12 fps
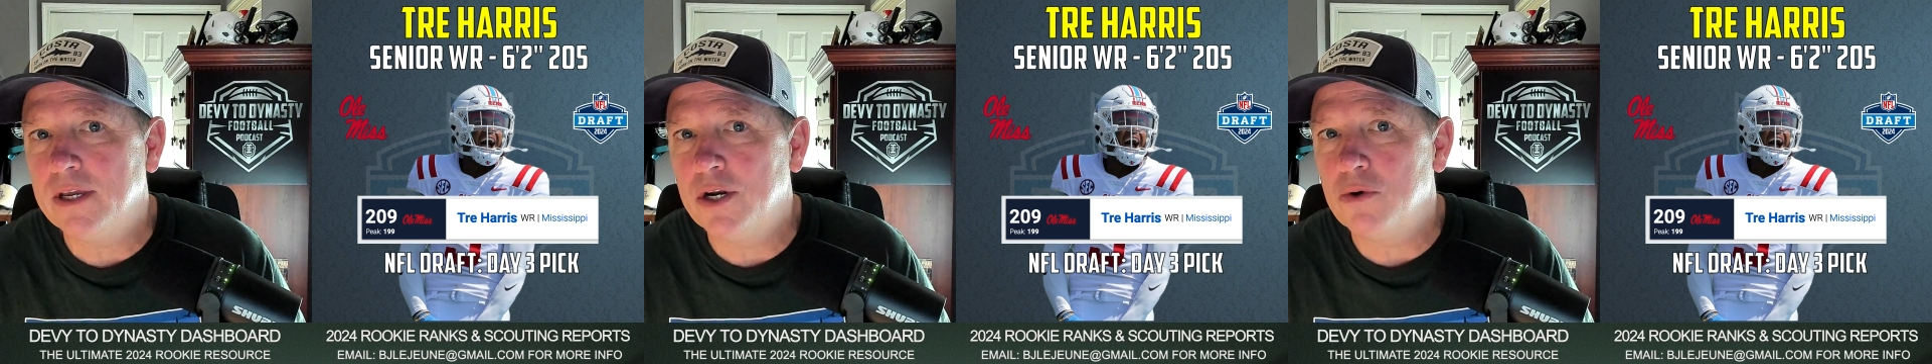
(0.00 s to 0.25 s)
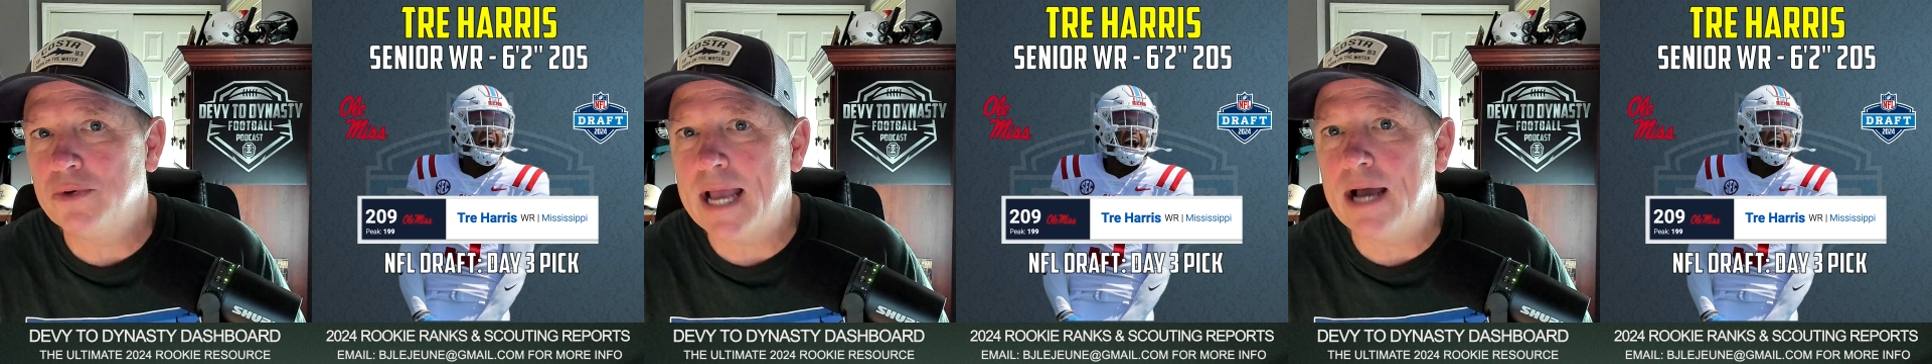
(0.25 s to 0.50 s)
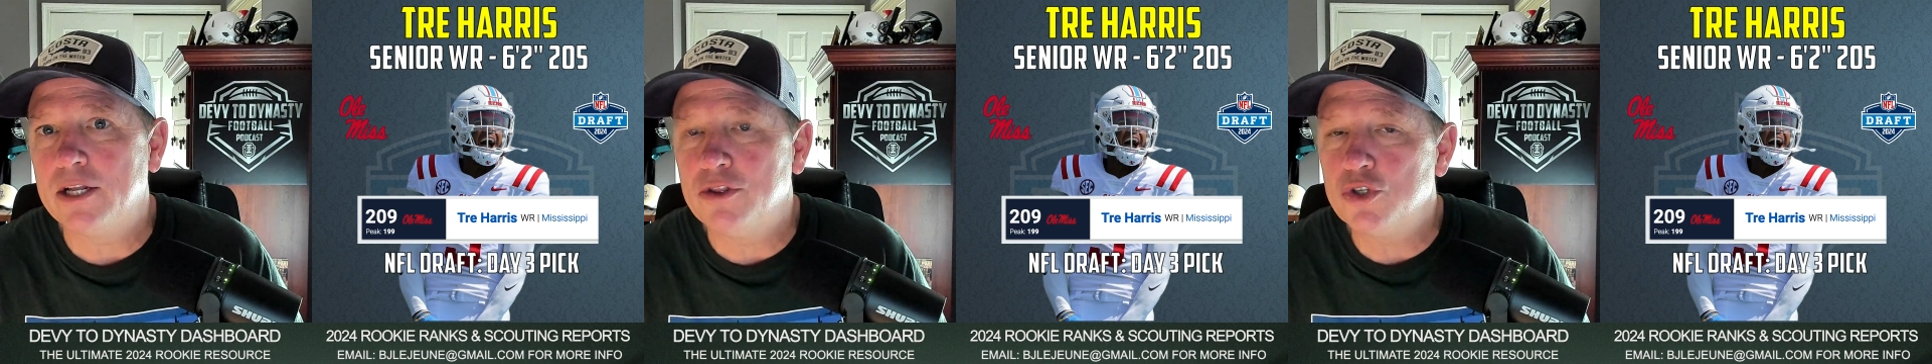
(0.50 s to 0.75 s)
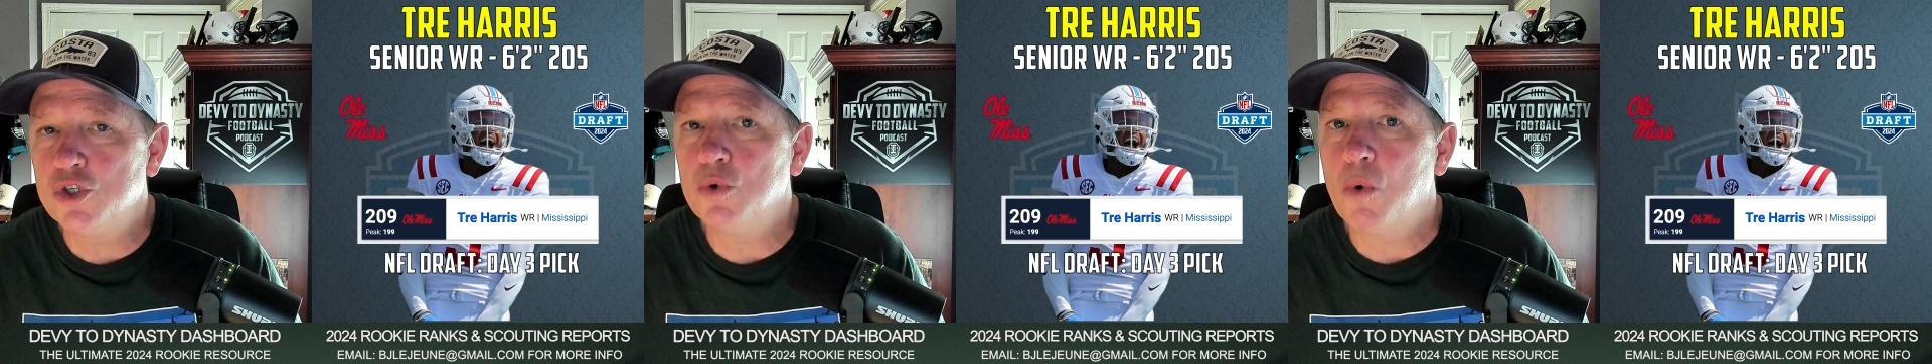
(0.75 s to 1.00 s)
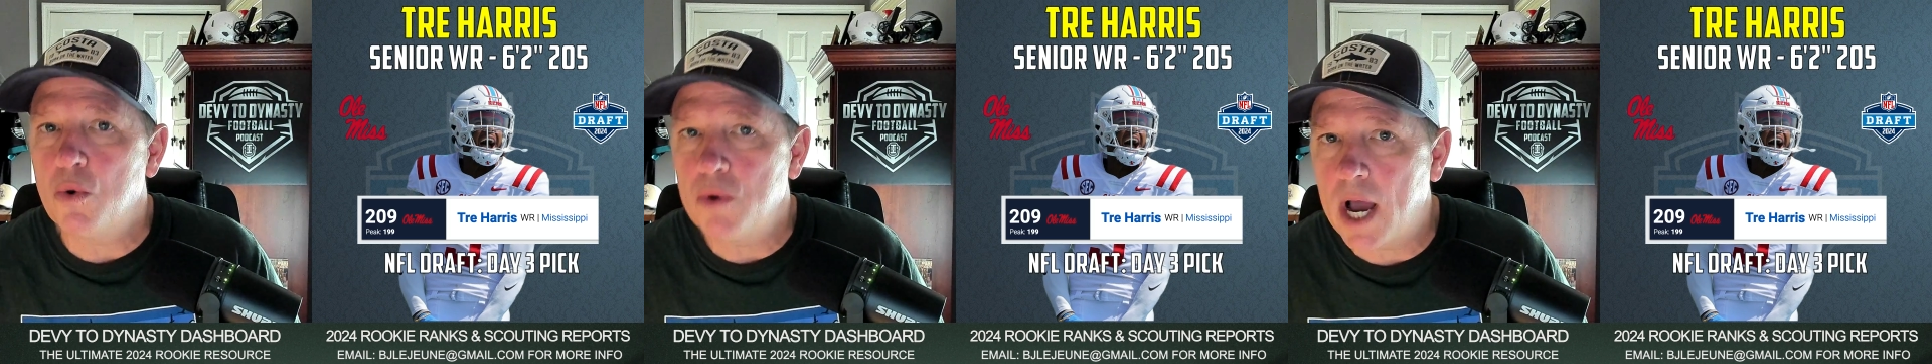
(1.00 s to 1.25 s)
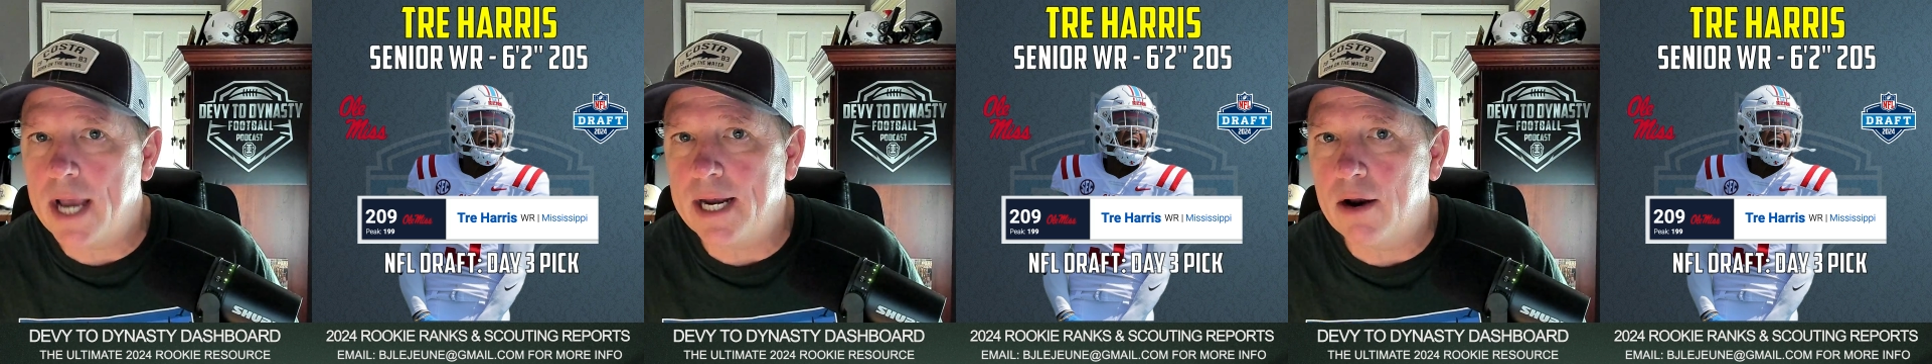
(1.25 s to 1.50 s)
you know, down in the
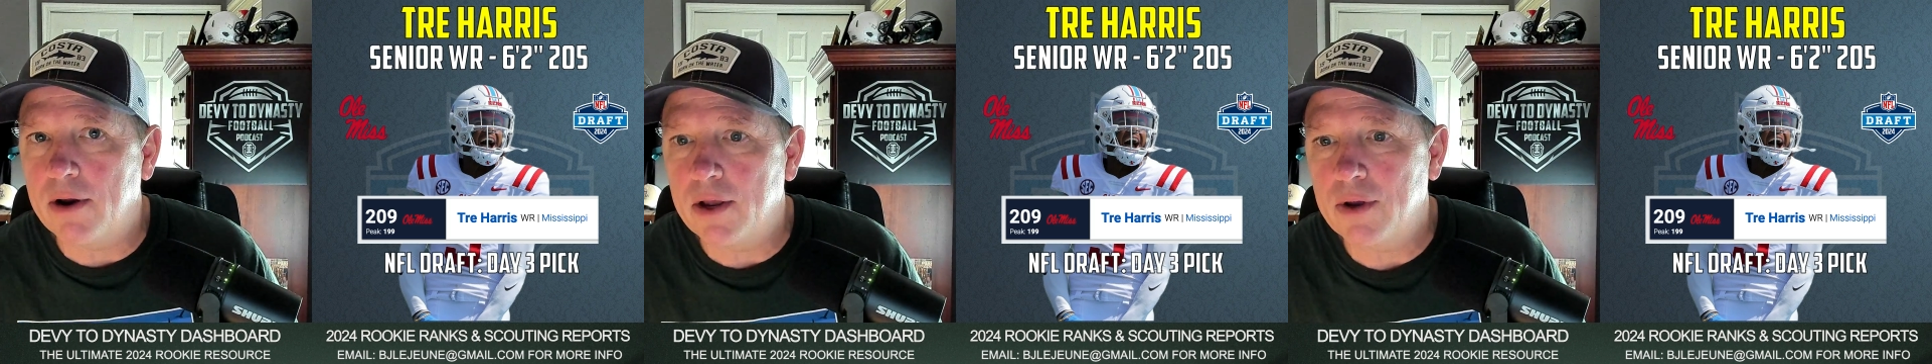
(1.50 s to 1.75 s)
209 area.